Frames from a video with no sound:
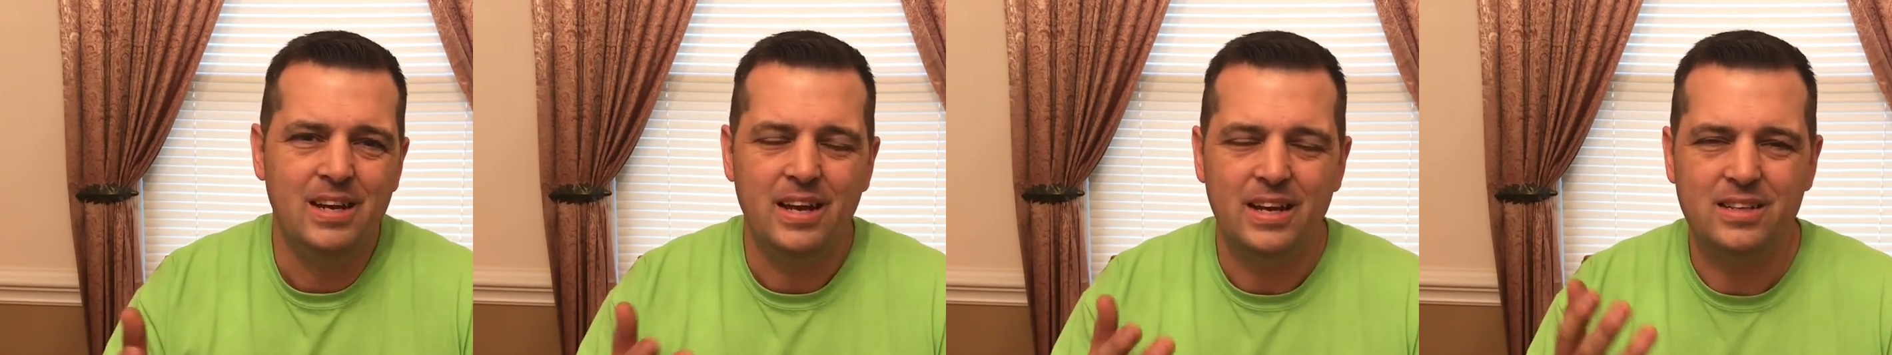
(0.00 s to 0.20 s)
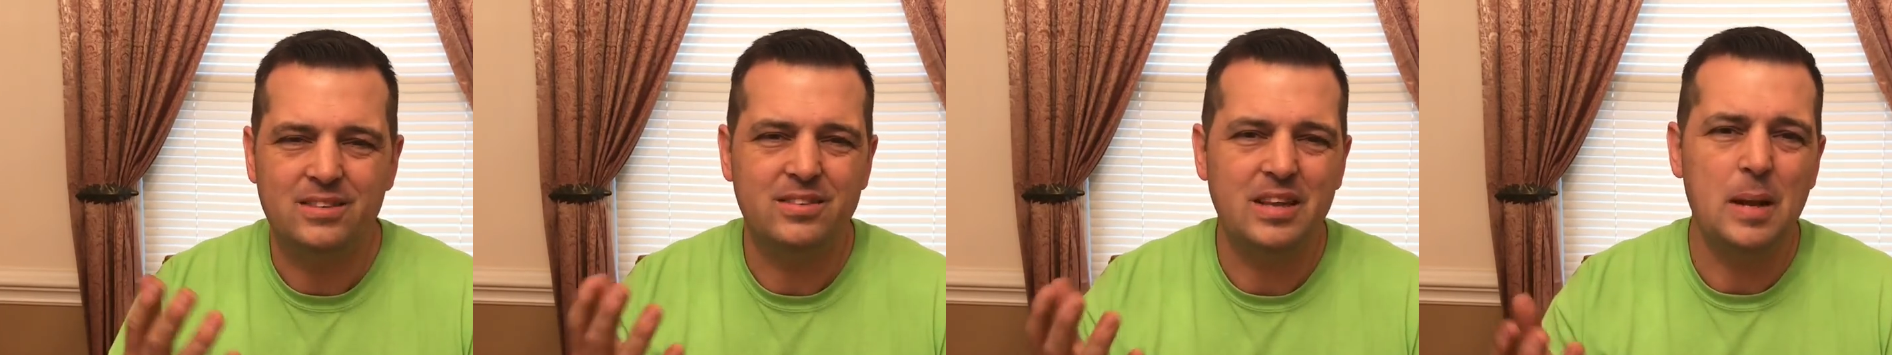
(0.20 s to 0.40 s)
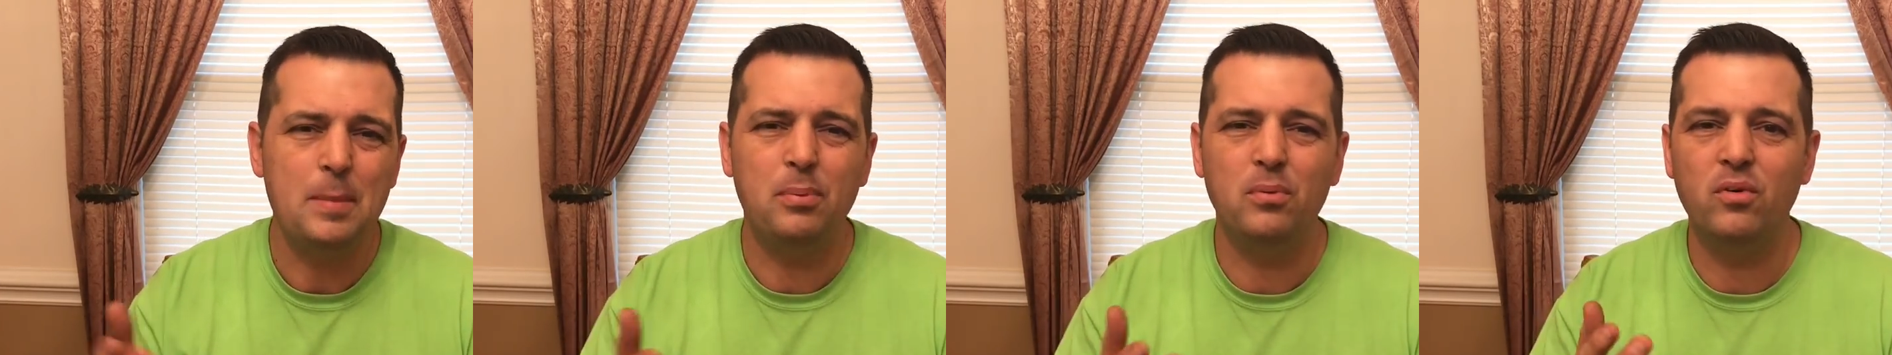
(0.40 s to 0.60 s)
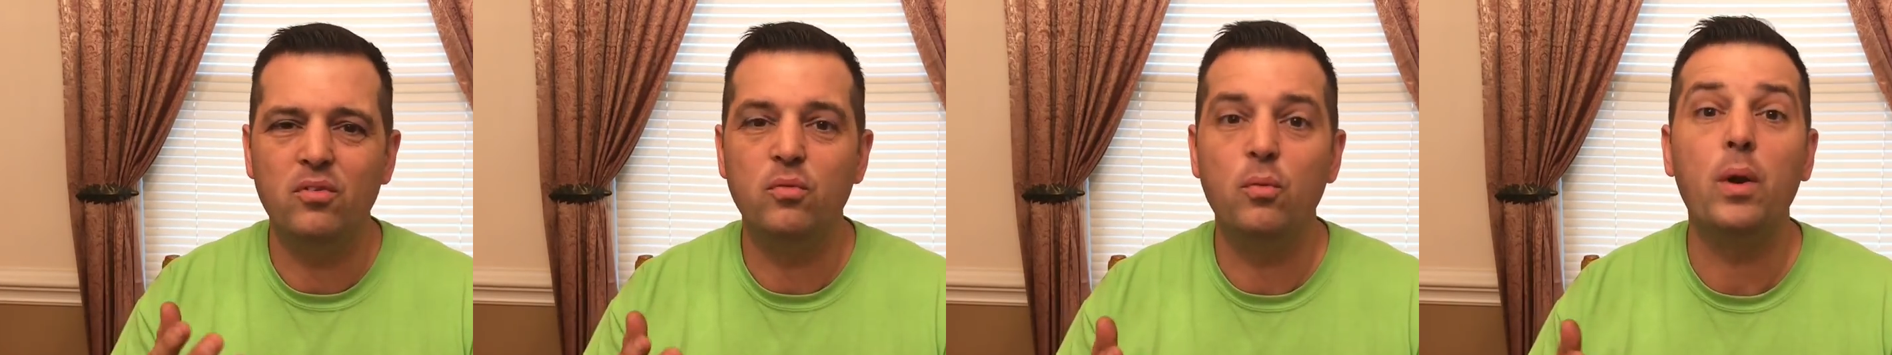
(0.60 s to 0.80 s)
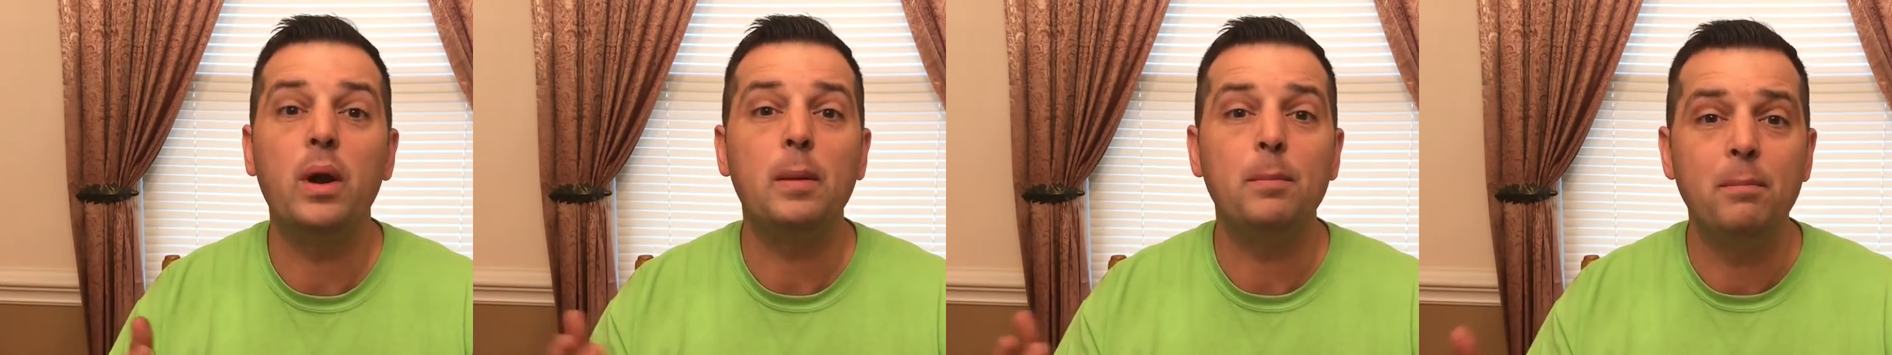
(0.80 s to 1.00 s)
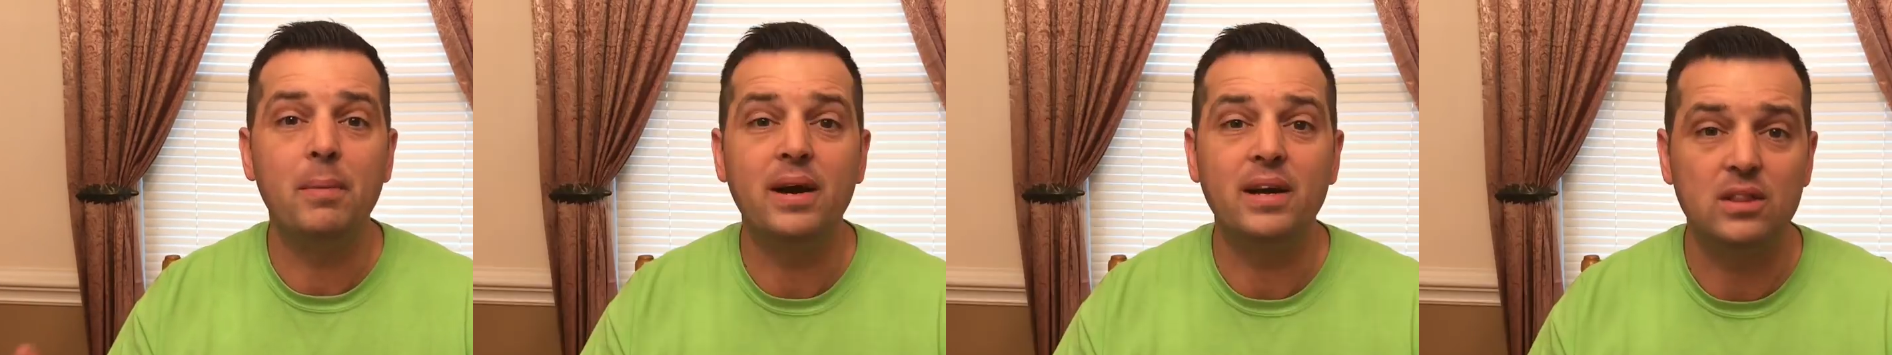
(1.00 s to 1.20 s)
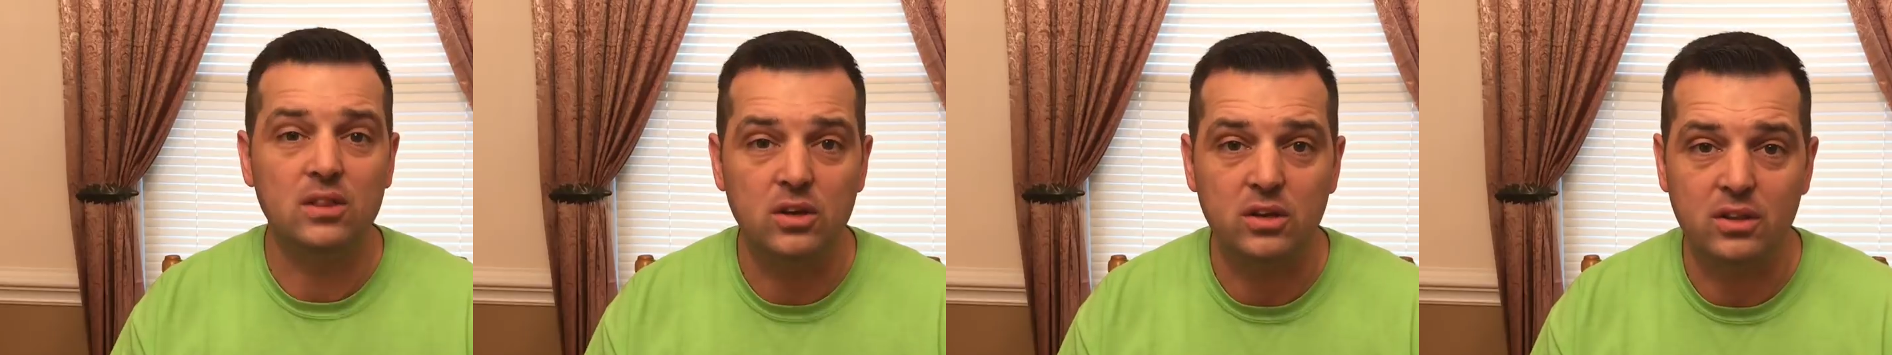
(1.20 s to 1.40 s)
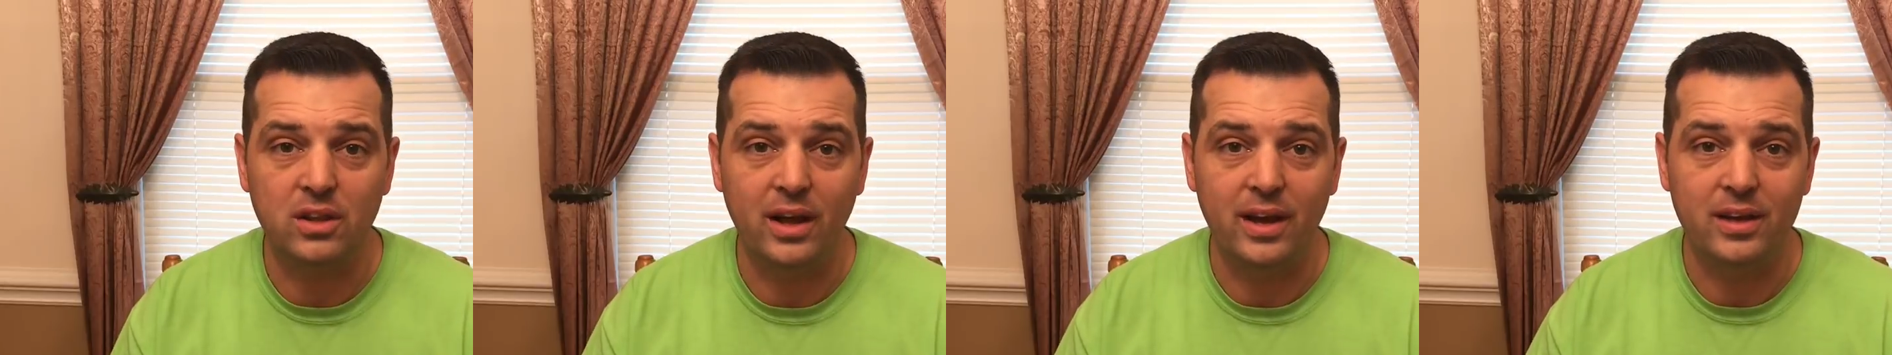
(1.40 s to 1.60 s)
example of what it might
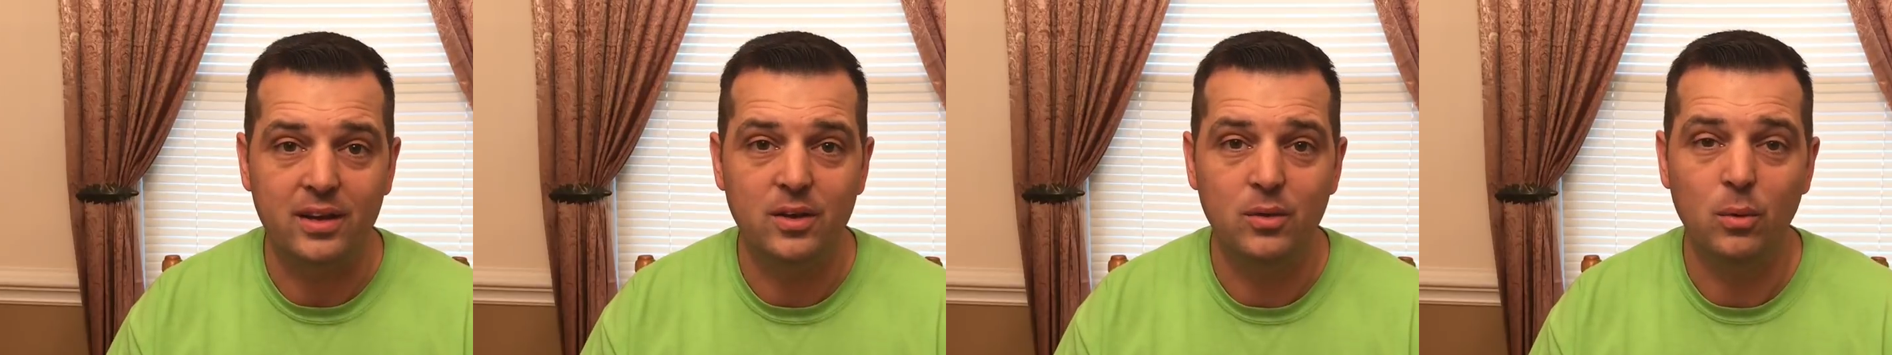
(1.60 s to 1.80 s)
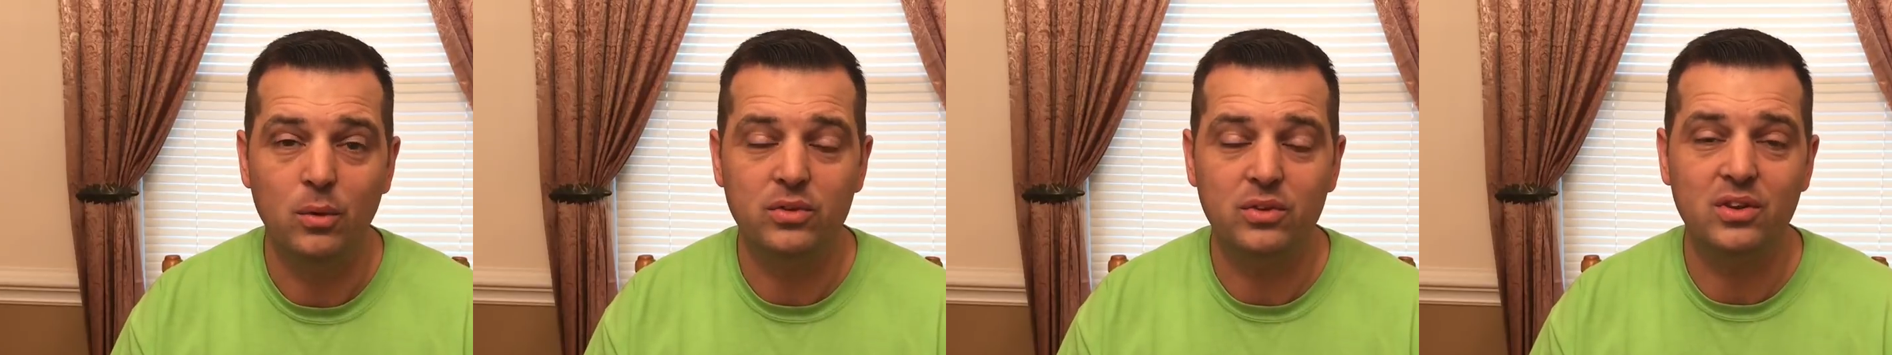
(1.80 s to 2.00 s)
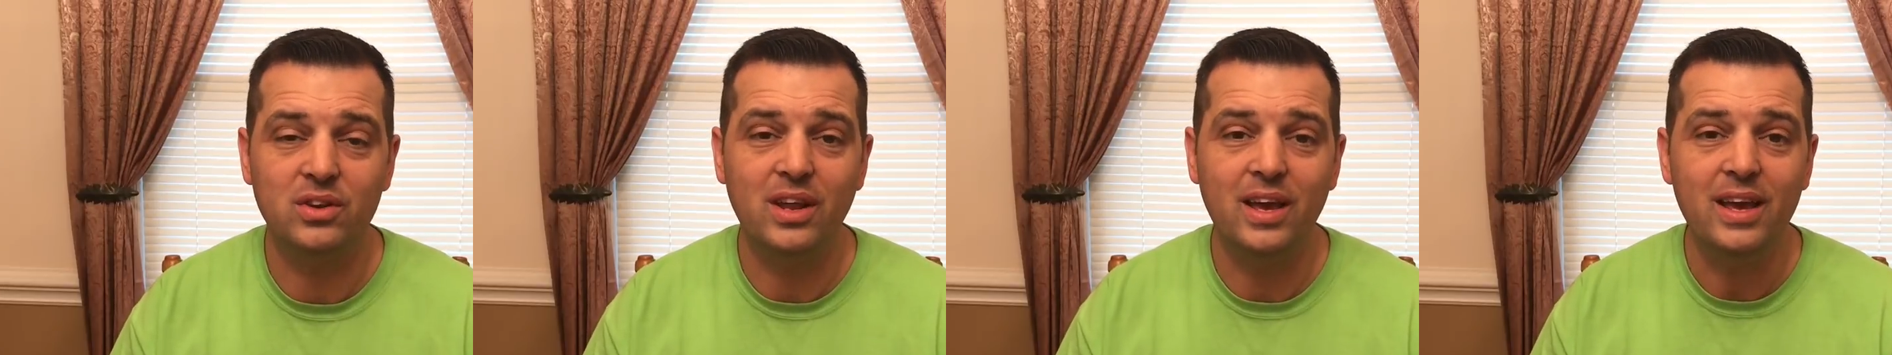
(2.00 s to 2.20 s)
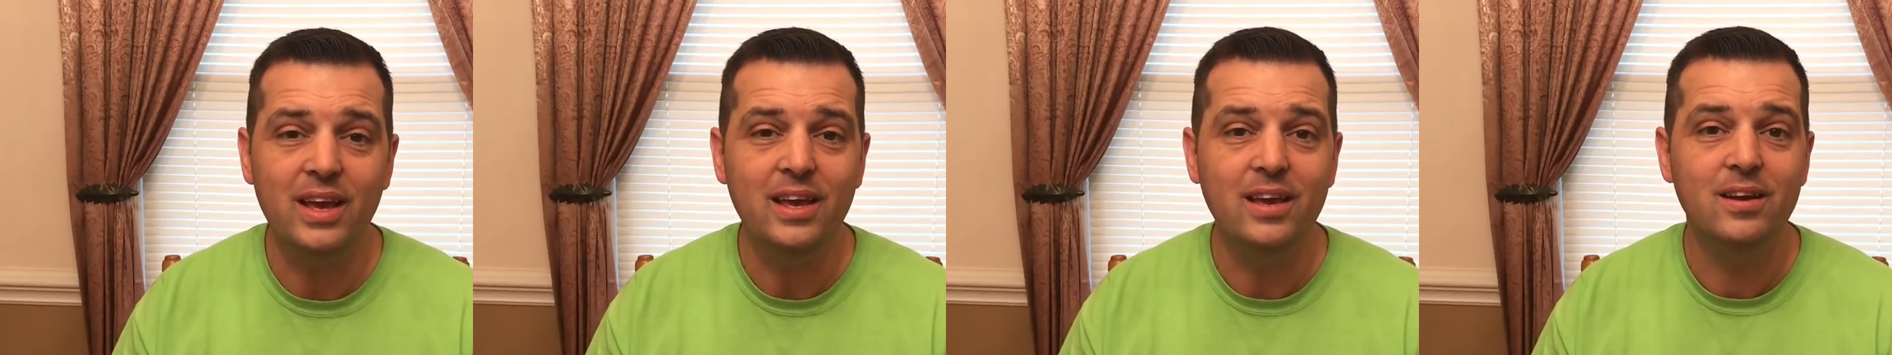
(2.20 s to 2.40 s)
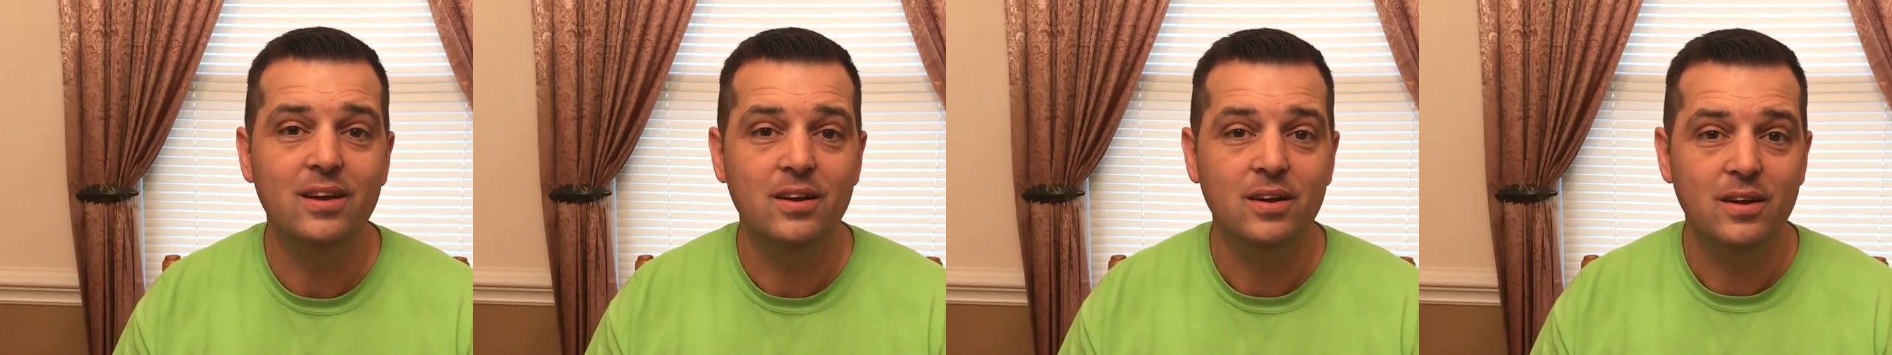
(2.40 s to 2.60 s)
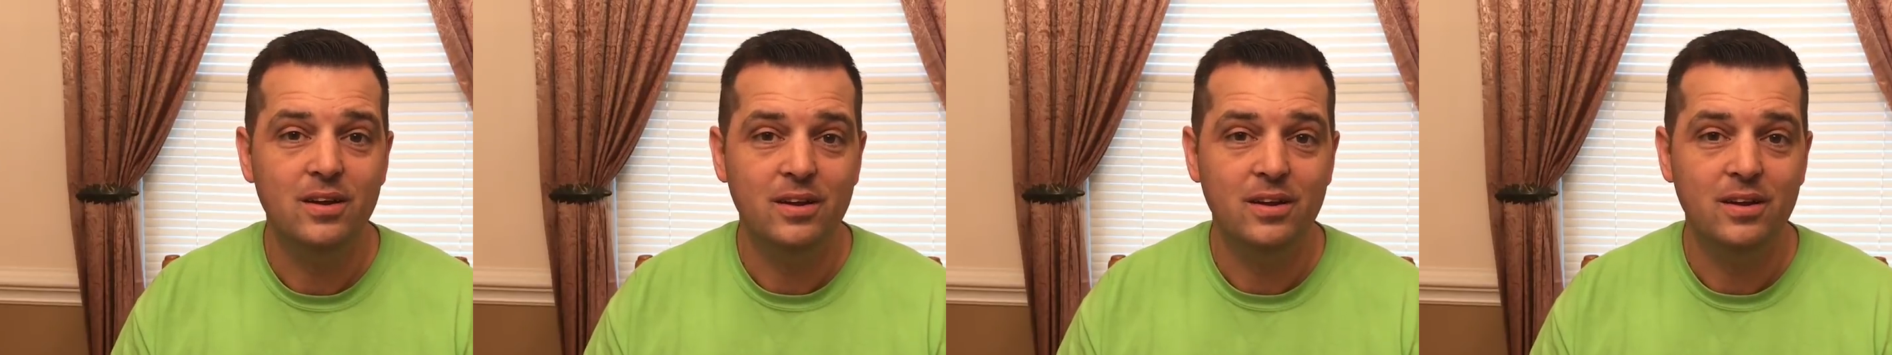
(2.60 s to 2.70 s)
look like. Well, today,